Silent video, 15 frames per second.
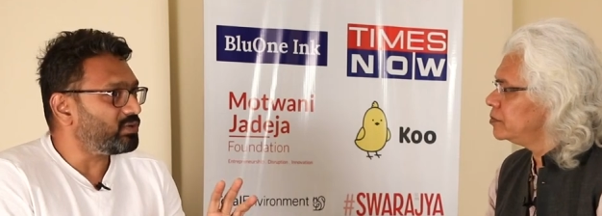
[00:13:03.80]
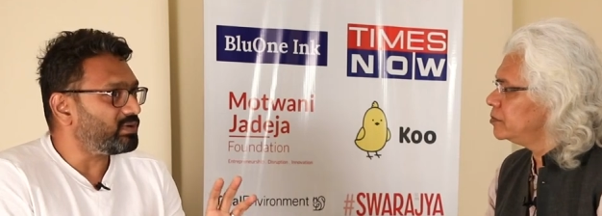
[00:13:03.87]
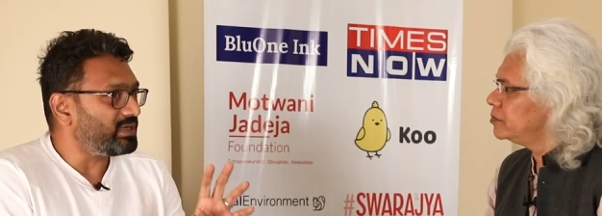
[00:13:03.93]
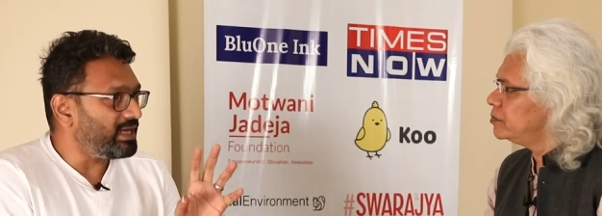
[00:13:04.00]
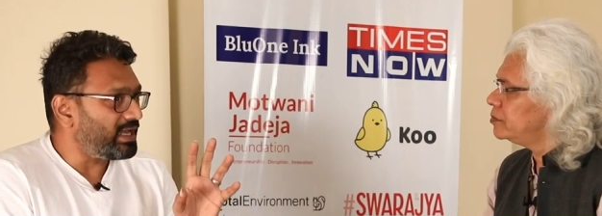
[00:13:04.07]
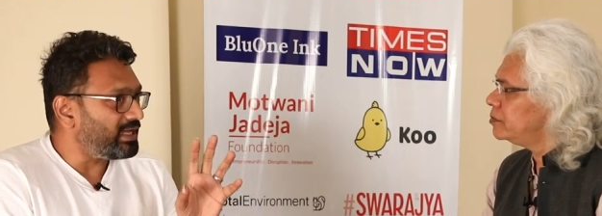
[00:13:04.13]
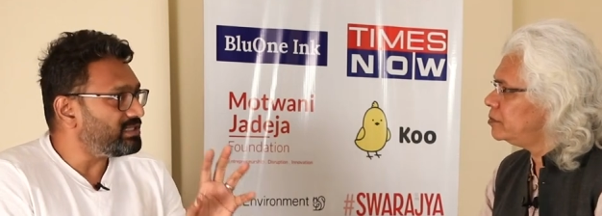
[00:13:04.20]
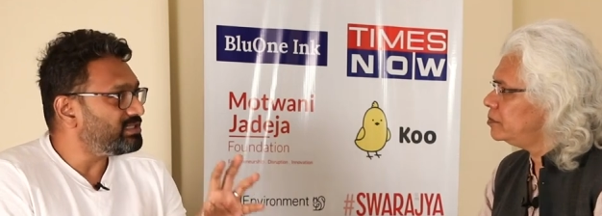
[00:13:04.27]
Speaker 1: So
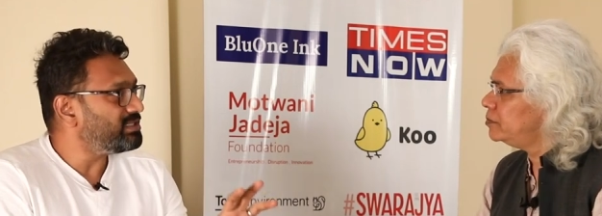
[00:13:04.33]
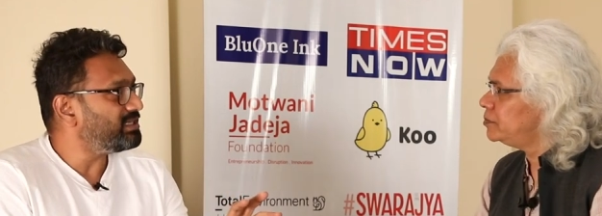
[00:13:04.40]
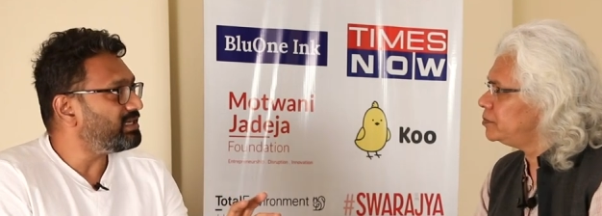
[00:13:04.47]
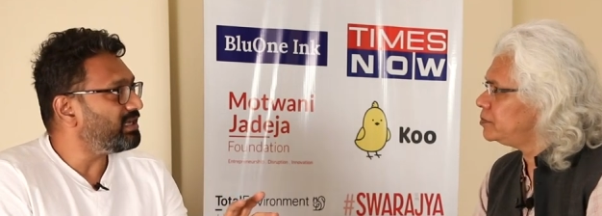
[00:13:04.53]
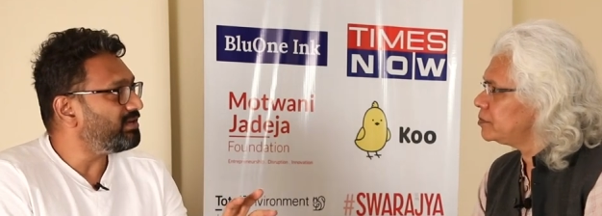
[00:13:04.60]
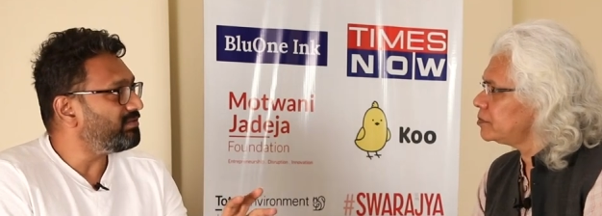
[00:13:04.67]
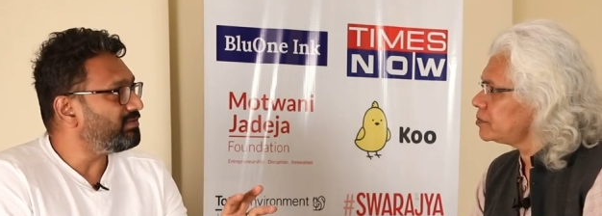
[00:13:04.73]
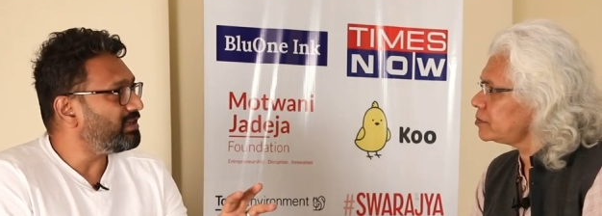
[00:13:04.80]

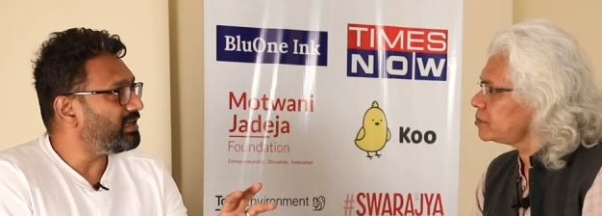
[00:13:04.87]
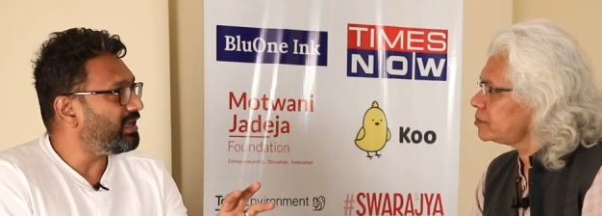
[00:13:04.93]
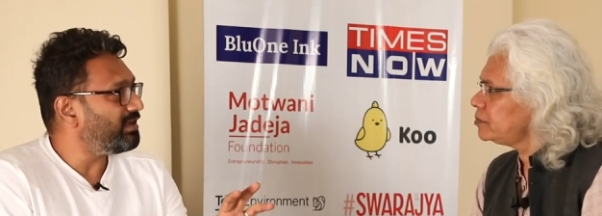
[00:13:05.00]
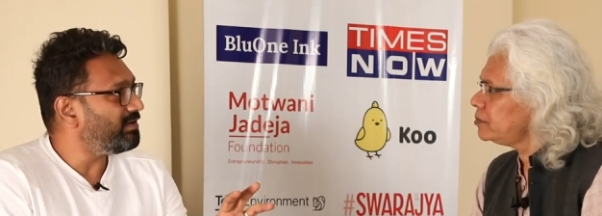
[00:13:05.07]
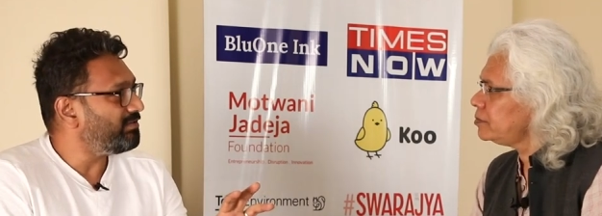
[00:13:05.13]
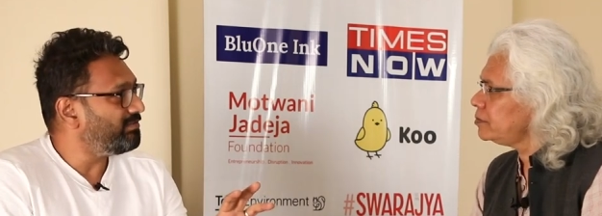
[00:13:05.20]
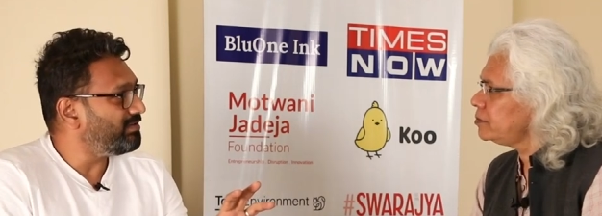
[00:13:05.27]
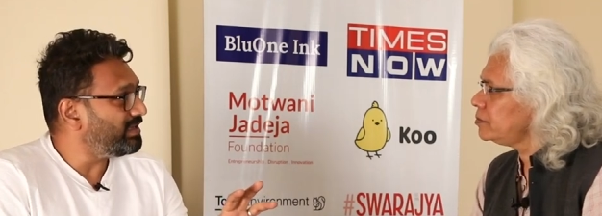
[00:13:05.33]
Nigeria will
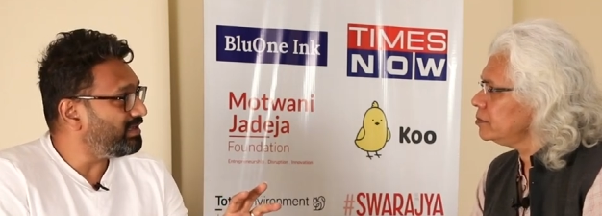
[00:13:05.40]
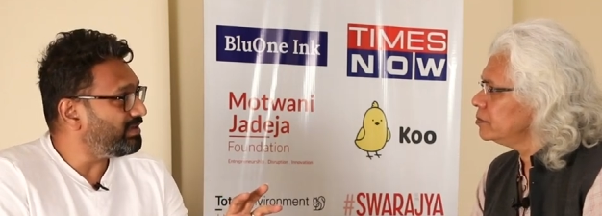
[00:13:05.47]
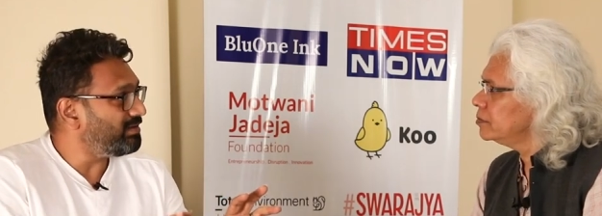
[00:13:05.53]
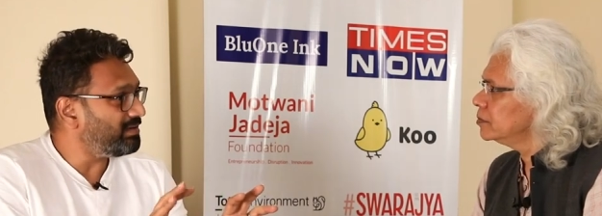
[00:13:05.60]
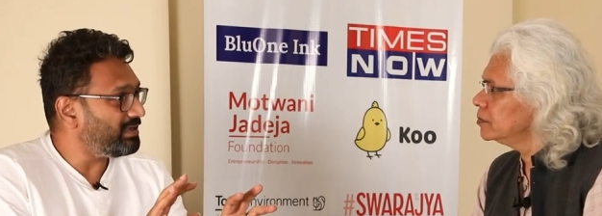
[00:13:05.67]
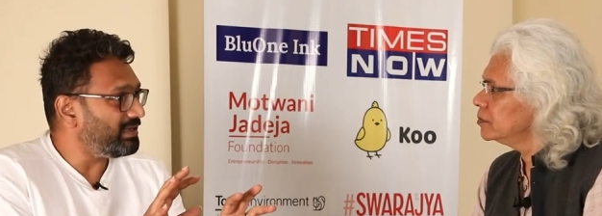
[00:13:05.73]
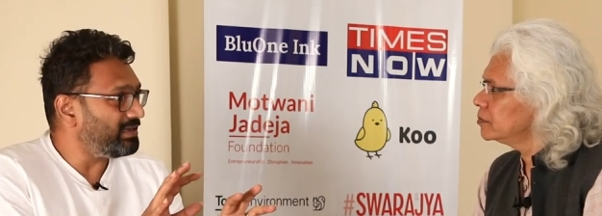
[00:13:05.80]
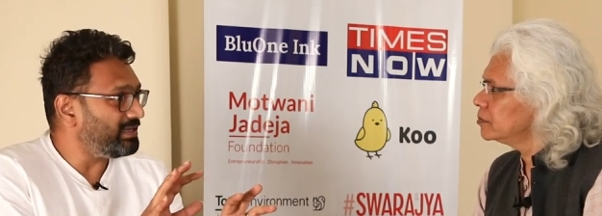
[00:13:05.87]

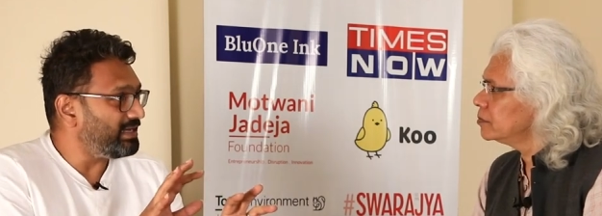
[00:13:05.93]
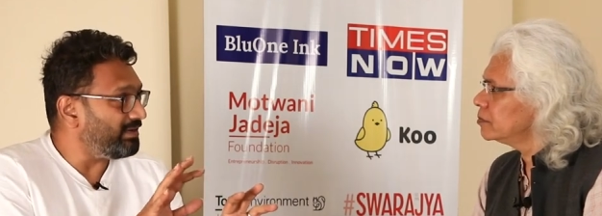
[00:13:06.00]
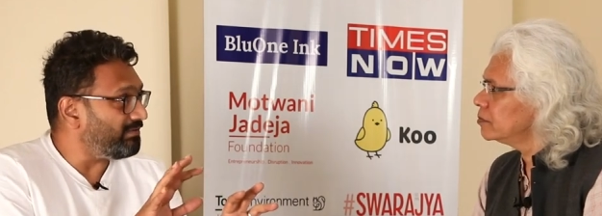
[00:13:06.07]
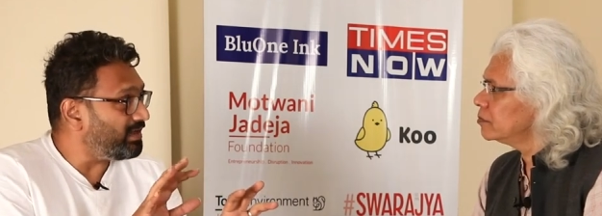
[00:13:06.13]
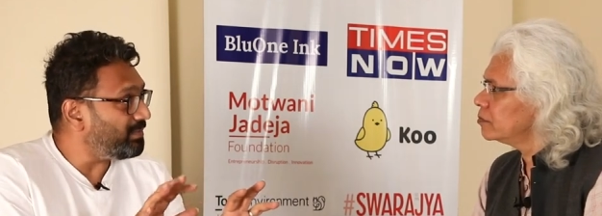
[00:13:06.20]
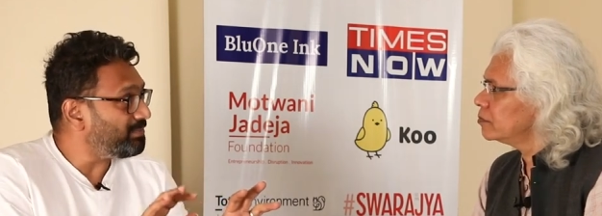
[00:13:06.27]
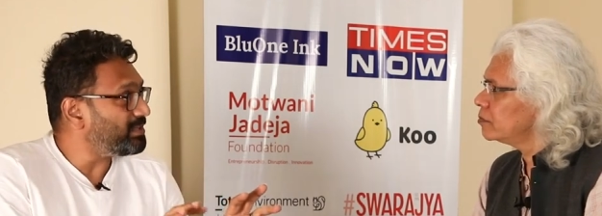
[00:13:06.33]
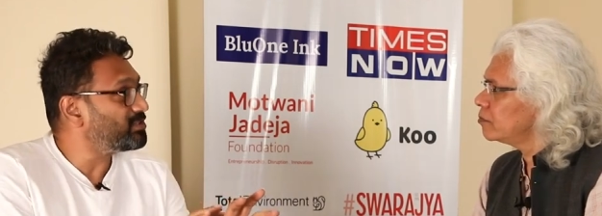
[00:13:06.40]
will
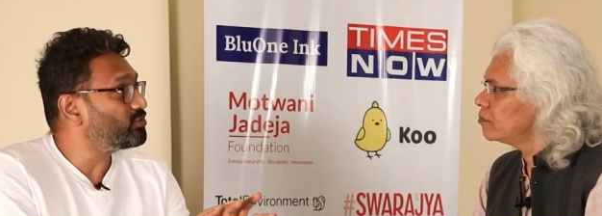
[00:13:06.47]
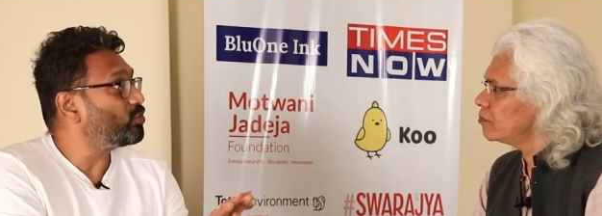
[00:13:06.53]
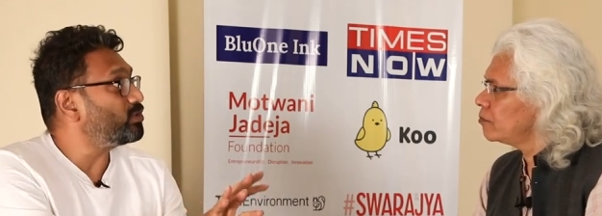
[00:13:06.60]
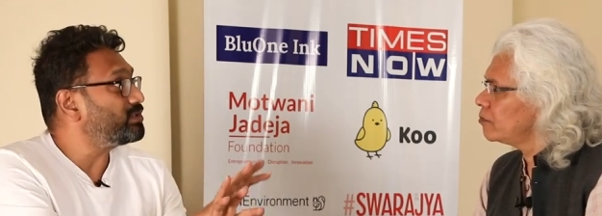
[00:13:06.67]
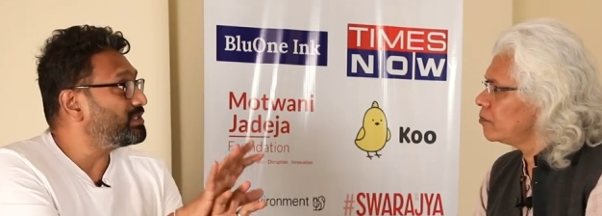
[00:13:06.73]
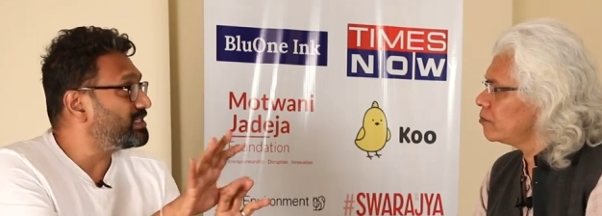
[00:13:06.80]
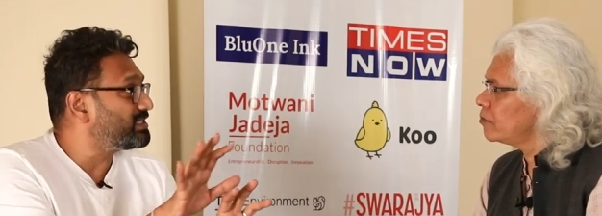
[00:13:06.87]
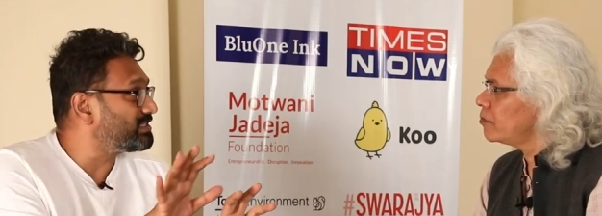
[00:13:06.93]
develop its
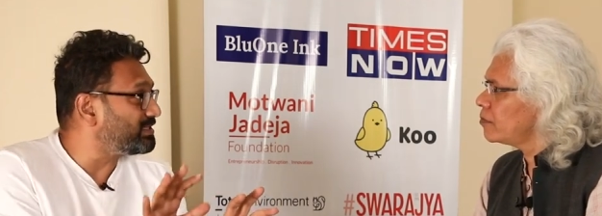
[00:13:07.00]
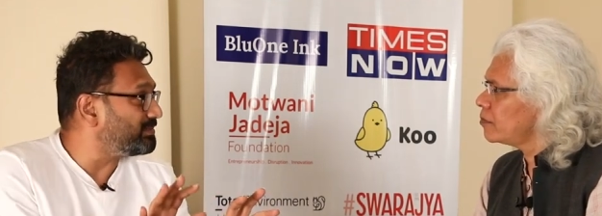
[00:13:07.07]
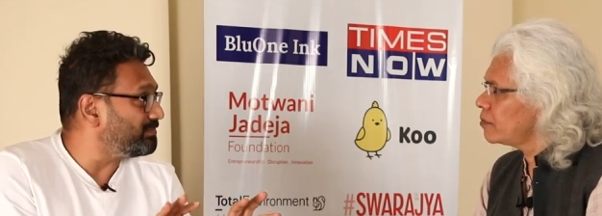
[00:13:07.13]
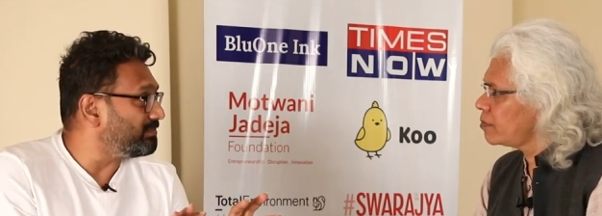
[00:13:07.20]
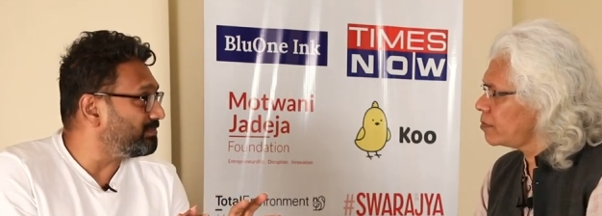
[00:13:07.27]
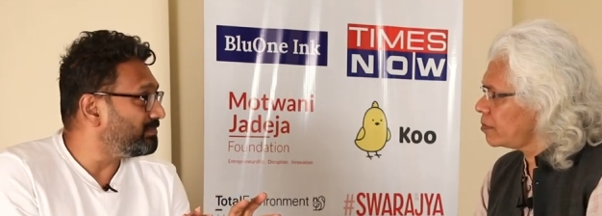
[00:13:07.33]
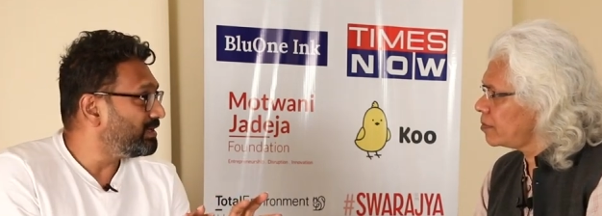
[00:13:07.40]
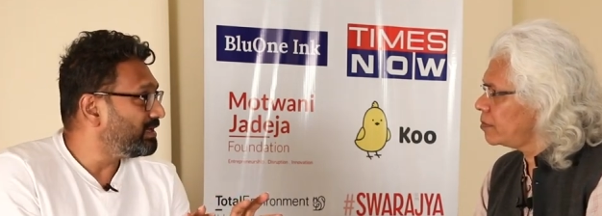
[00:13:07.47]
own
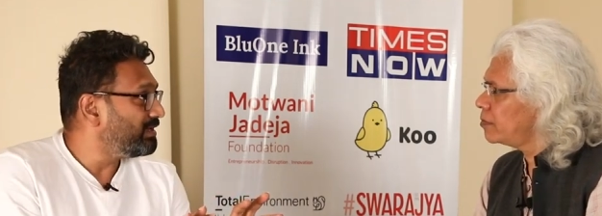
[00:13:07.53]
system